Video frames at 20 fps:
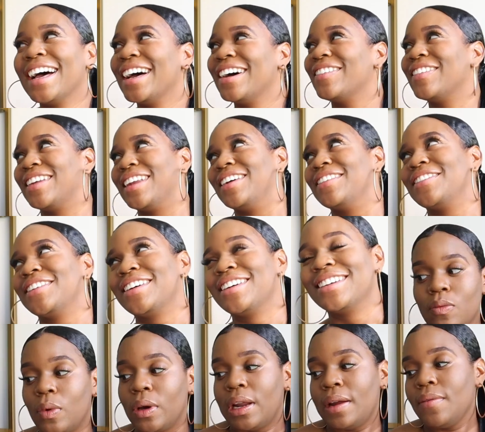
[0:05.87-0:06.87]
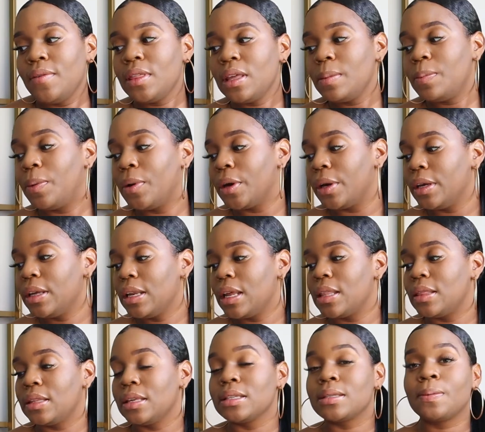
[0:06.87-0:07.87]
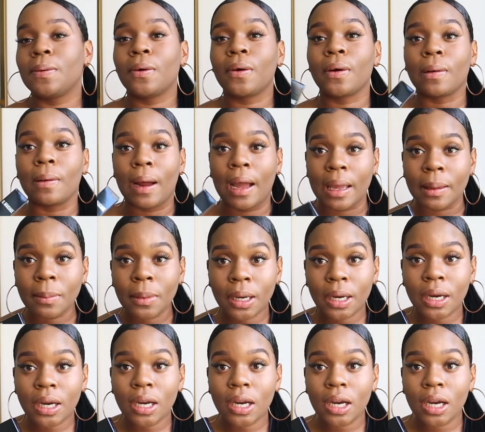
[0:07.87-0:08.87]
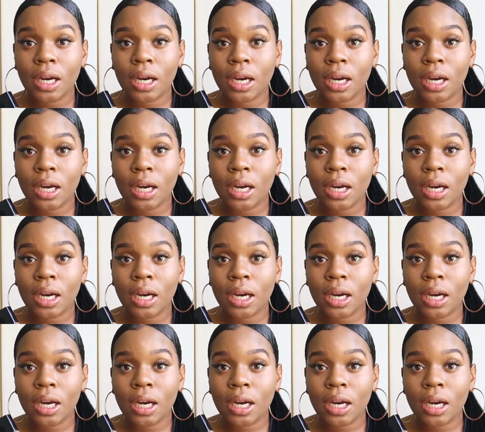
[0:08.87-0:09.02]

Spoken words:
Whatever they put in this primer,